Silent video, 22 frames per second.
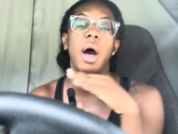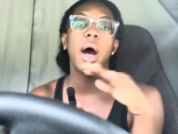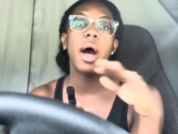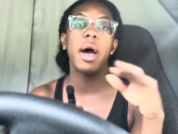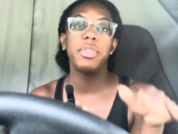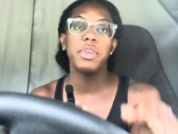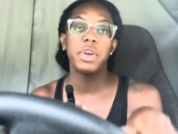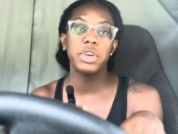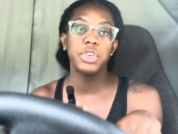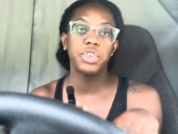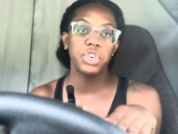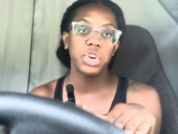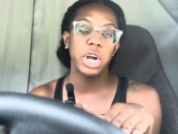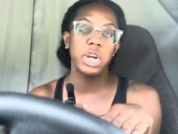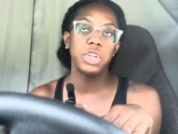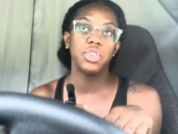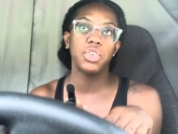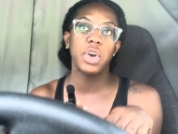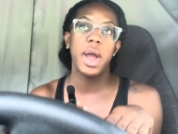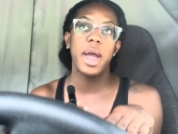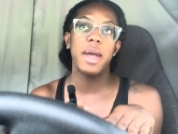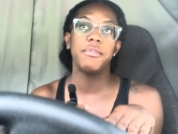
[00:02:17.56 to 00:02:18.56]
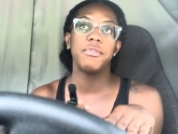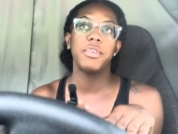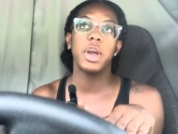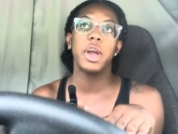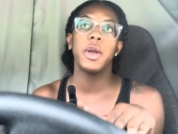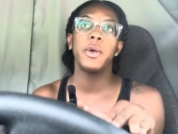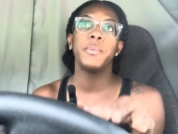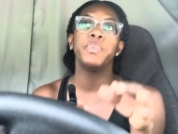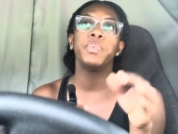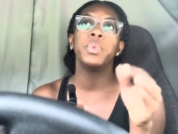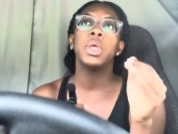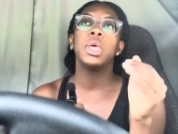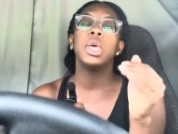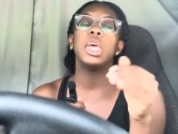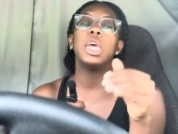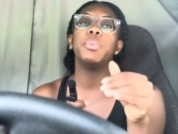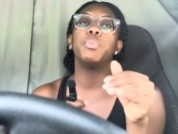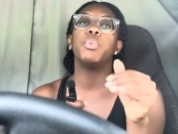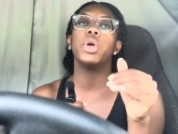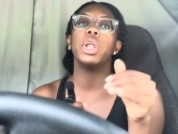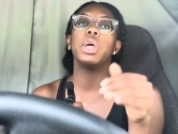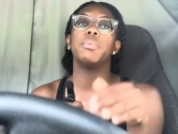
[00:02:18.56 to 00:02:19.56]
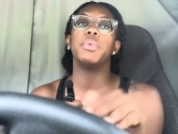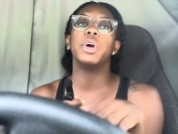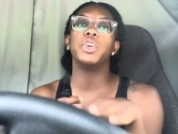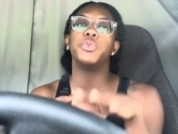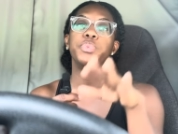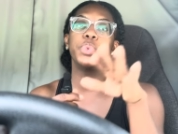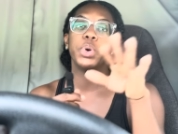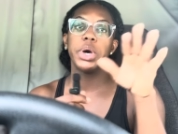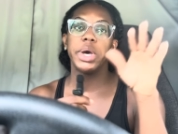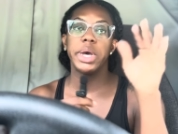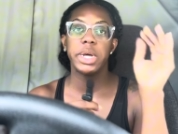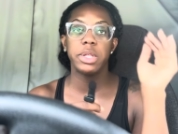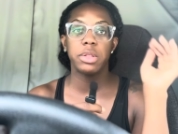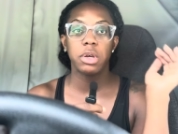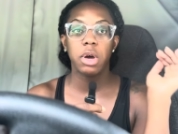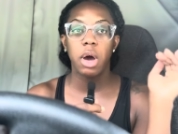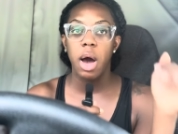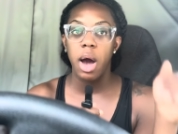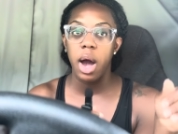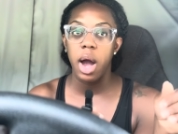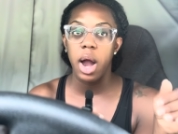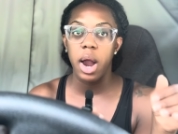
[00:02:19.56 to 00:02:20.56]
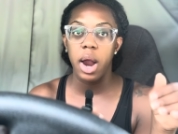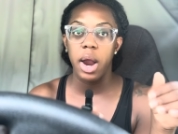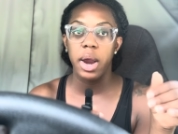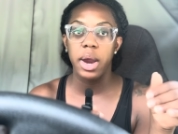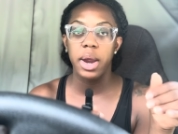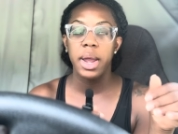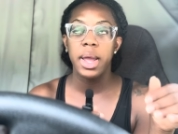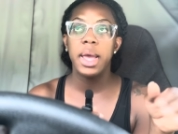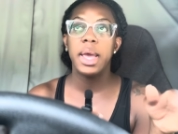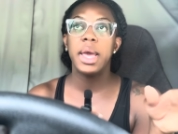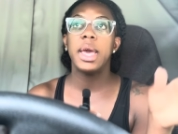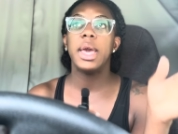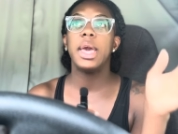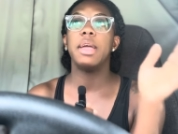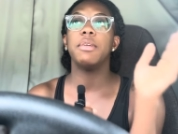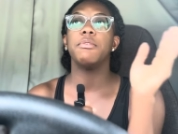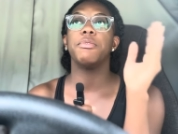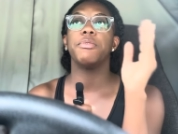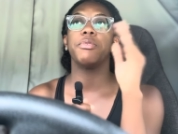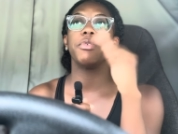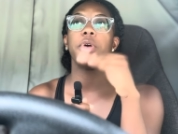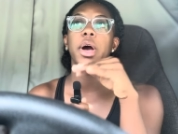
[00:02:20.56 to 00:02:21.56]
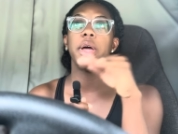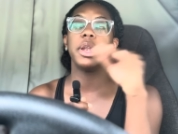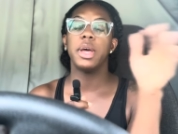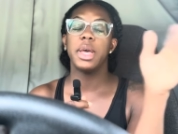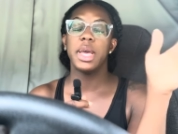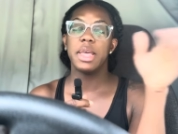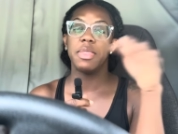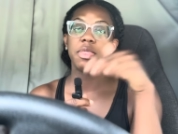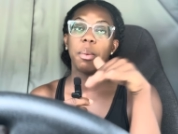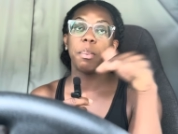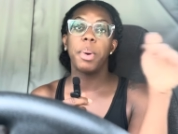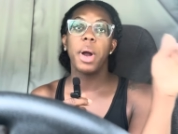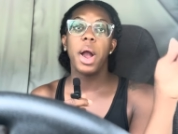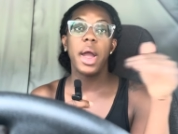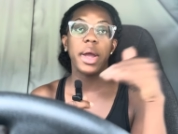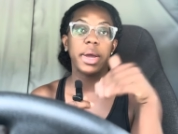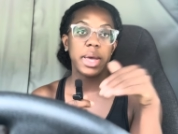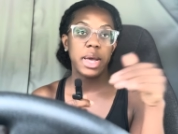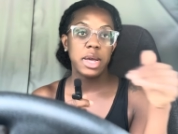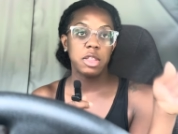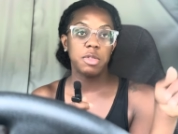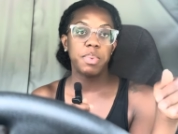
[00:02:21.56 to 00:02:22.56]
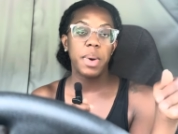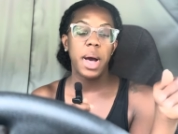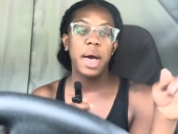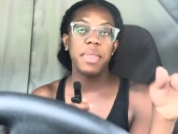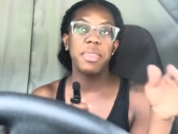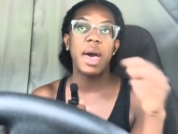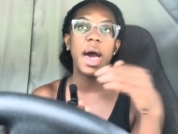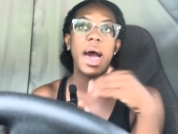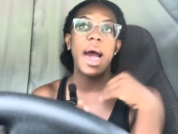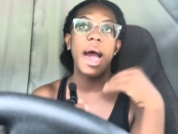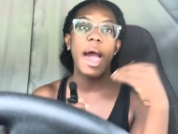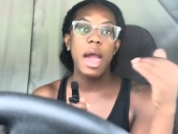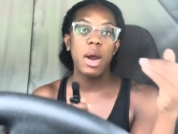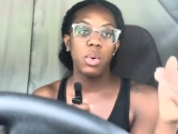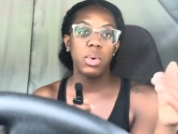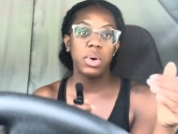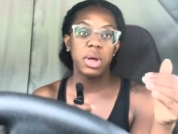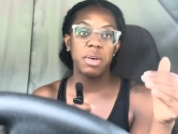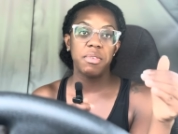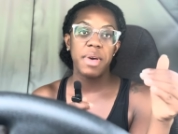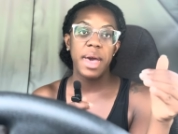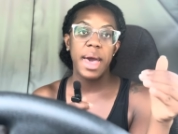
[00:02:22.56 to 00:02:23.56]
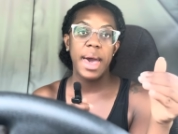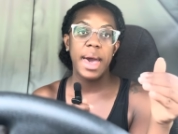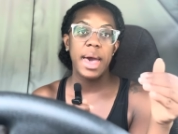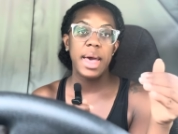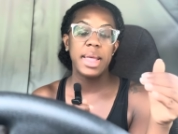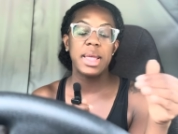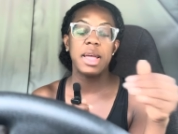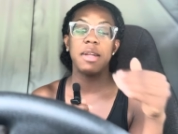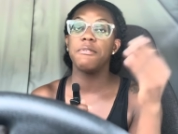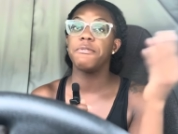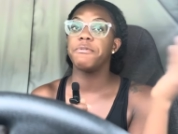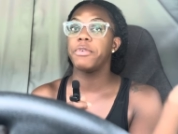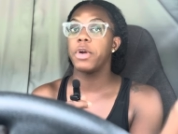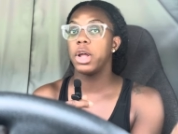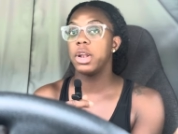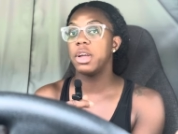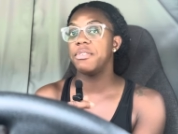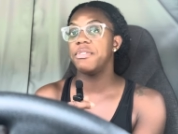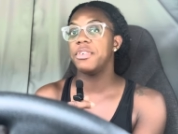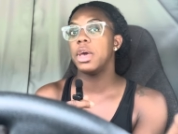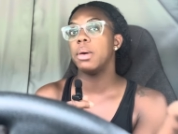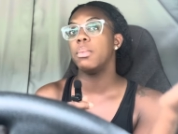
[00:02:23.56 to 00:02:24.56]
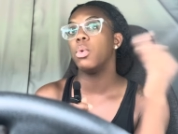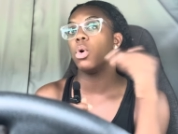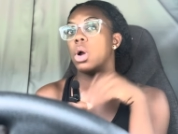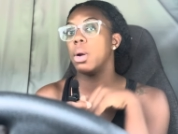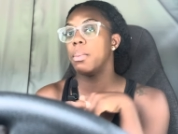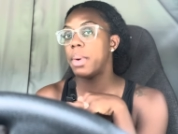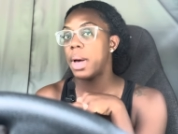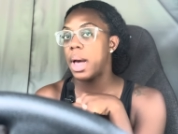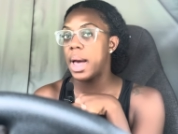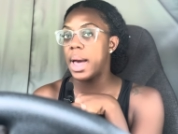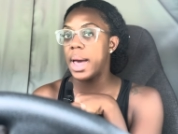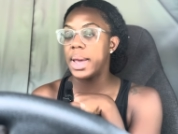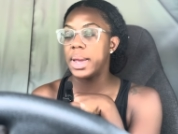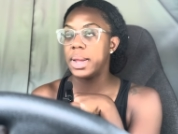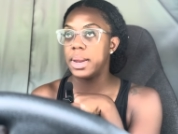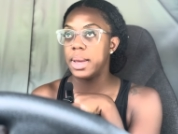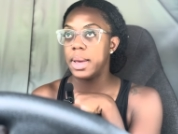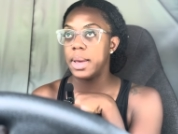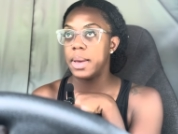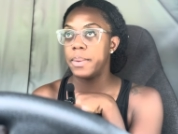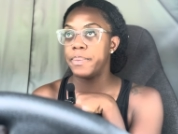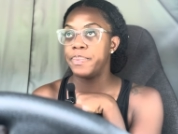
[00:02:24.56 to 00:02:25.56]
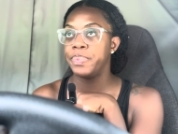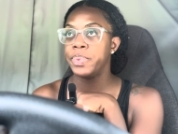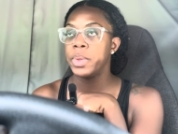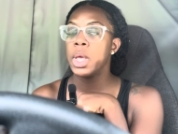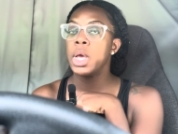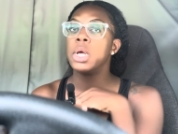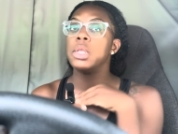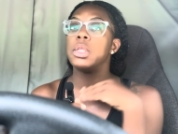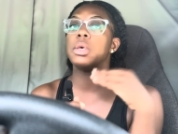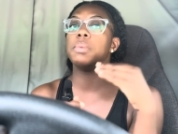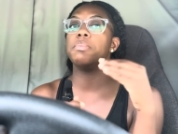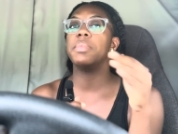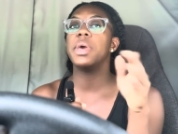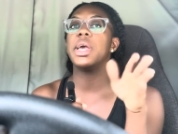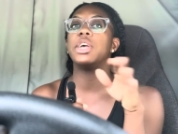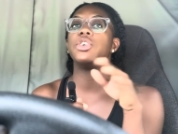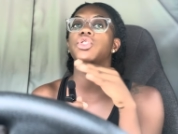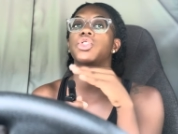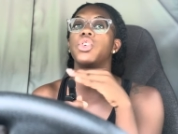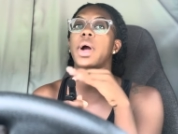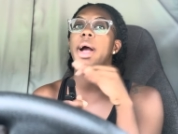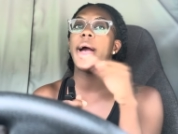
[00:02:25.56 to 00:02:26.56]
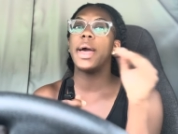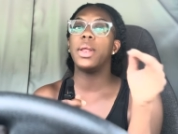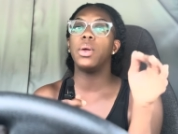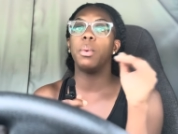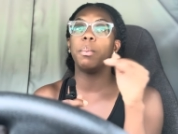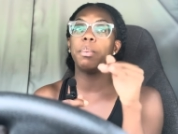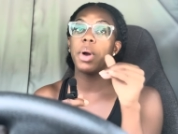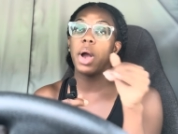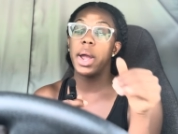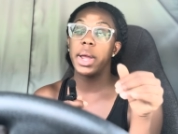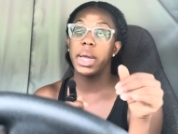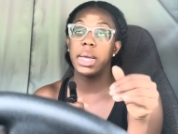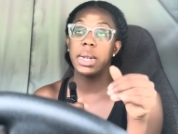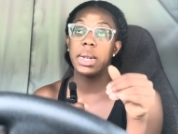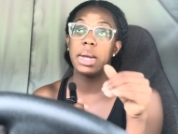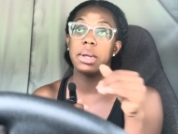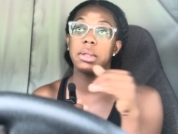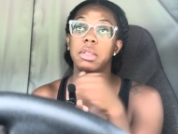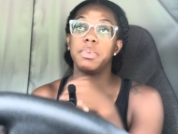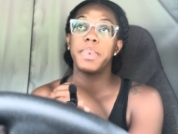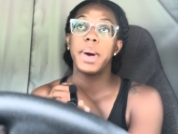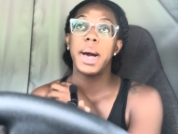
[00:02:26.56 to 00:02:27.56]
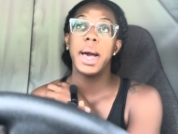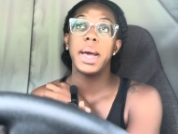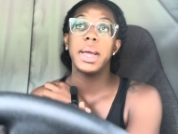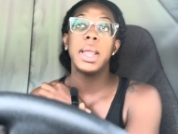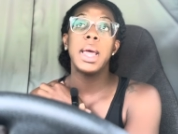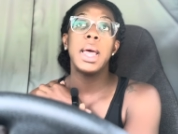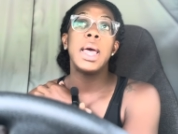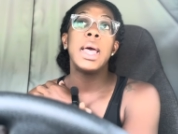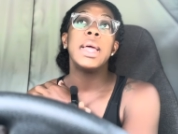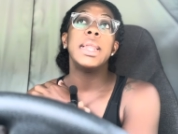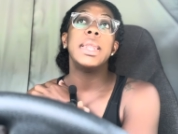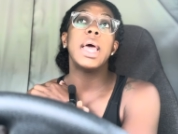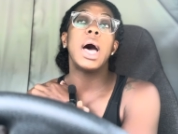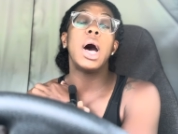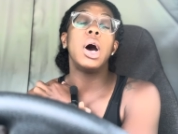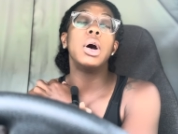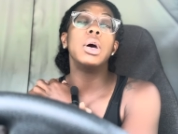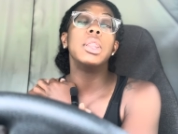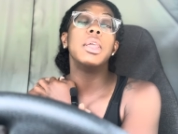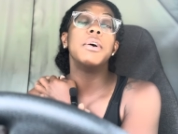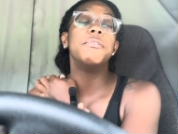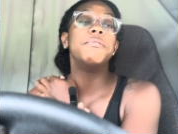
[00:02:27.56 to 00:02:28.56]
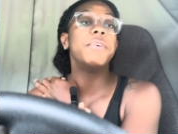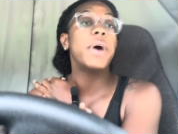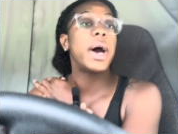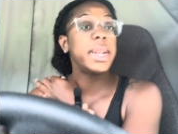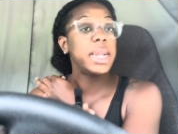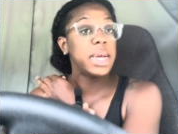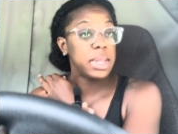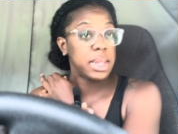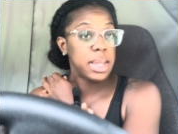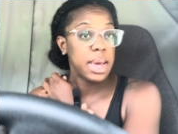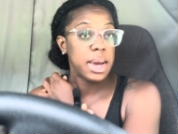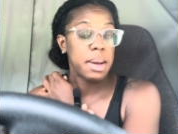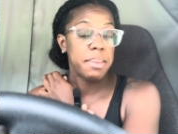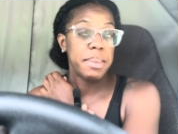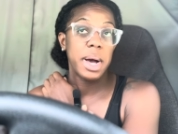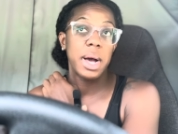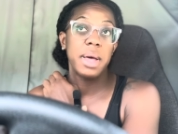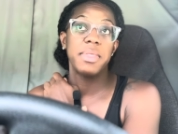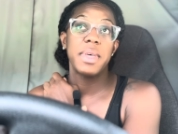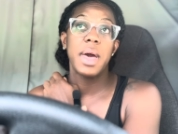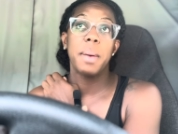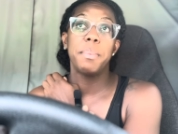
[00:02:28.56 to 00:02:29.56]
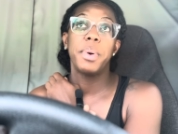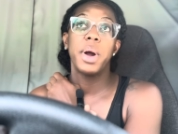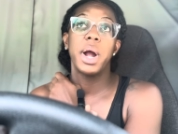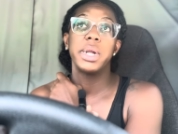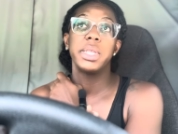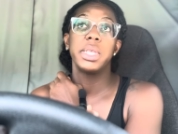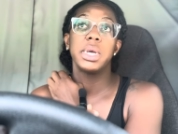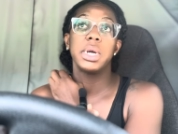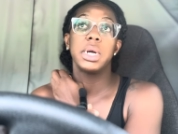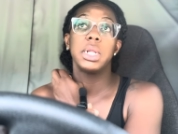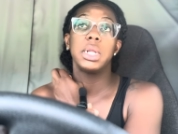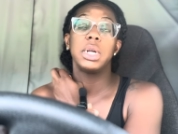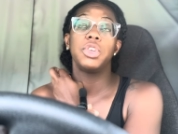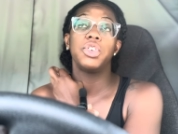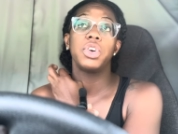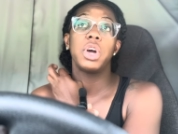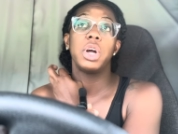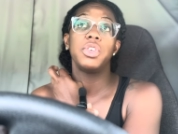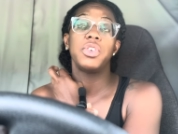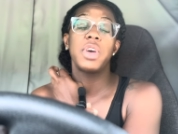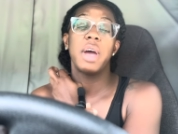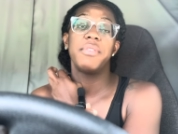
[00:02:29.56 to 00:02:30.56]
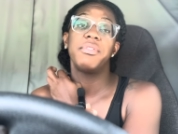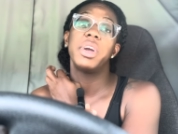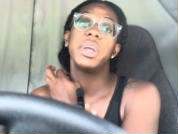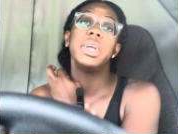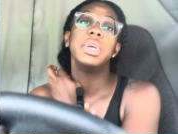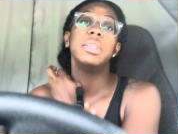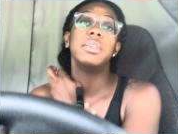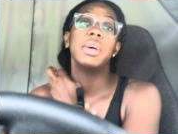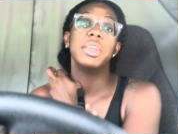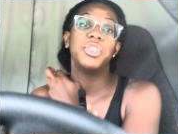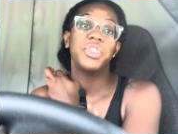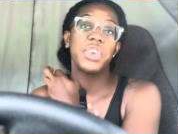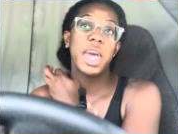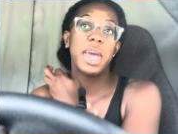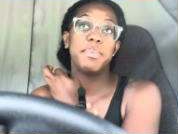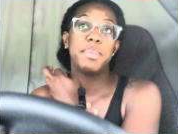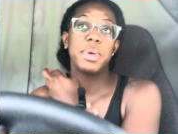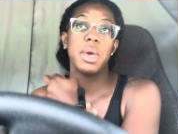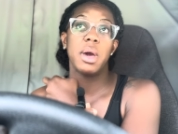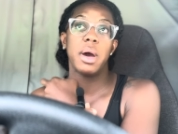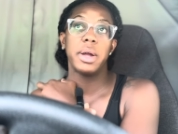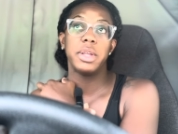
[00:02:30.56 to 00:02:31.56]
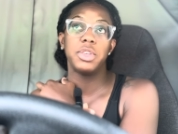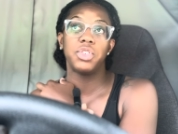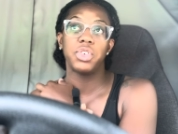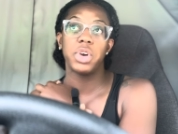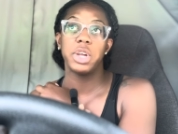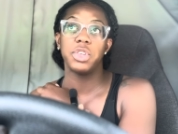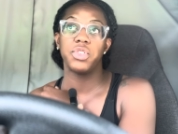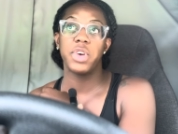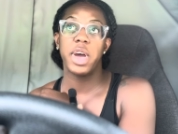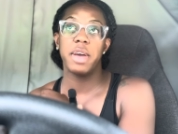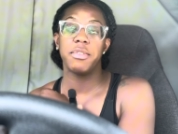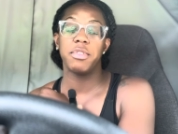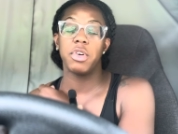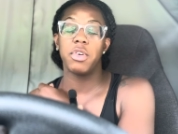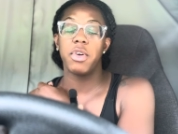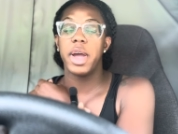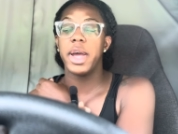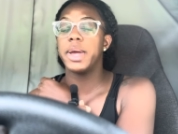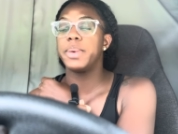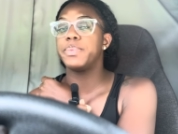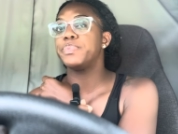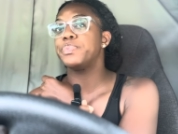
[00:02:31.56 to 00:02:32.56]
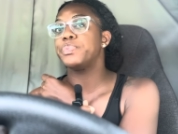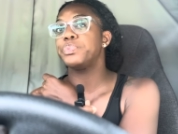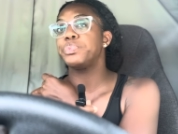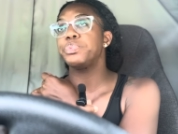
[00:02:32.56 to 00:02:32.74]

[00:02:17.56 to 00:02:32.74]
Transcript: other truck driver, he pretty much put his car in front in the parking spot that I would have had in front of him or behind him to make sure I don't park in that spot. Now, the funny thing about that particular truck driver, and he's a JB Hunt truck driver, right?